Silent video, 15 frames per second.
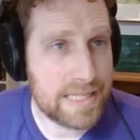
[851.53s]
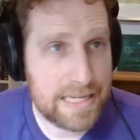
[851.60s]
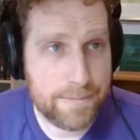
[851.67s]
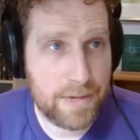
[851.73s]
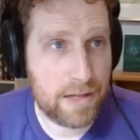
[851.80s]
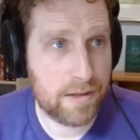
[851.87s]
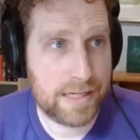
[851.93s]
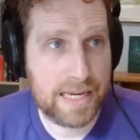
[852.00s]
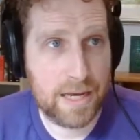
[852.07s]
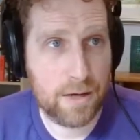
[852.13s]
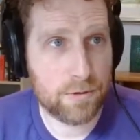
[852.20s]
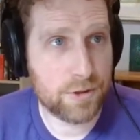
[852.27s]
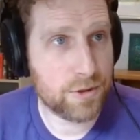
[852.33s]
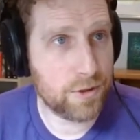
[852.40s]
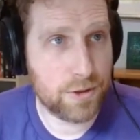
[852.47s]
the email
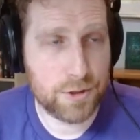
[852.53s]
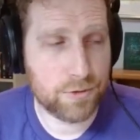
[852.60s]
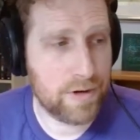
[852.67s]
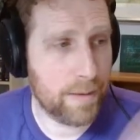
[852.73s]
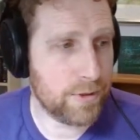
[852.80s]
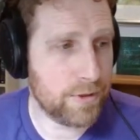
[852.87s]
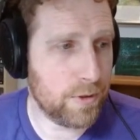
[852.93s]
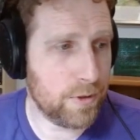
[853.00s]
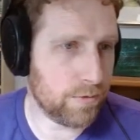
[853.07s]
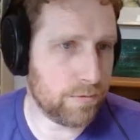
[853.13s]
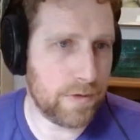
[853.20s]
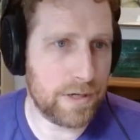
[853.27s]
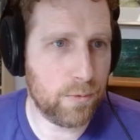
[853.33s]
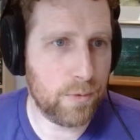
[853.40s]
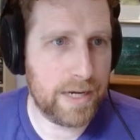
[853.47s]
account, should just grab a token
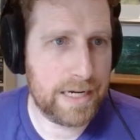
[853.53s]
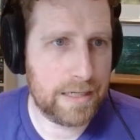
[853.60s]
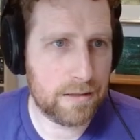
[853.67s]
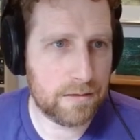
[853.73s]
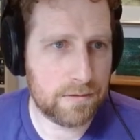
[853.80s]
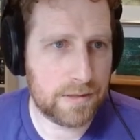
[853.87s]
right away.